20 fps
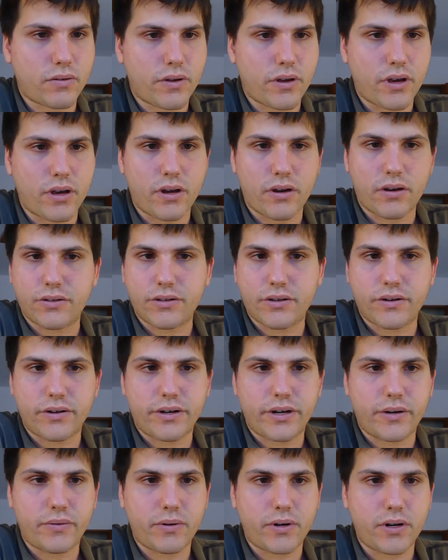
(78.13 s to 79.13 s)
Okay, is
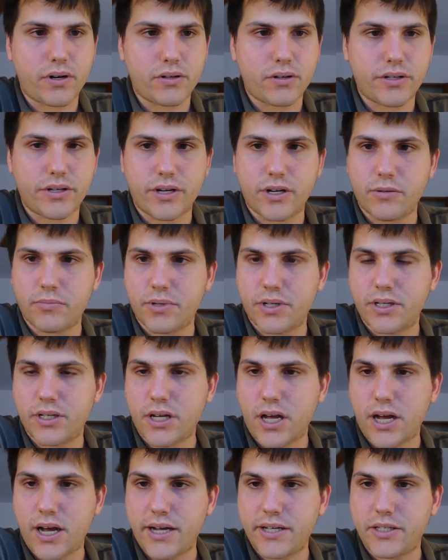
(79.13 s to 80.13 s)
there anyone else here
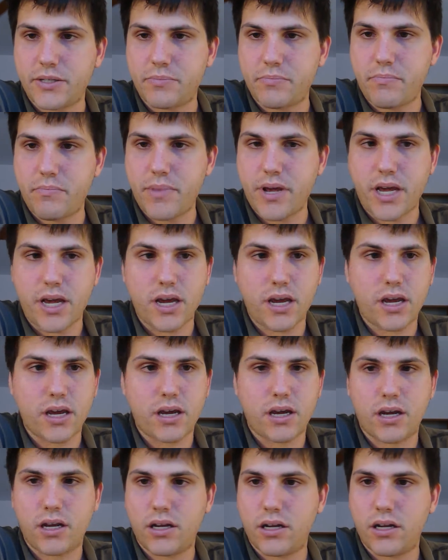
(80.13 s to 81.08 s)
besides me?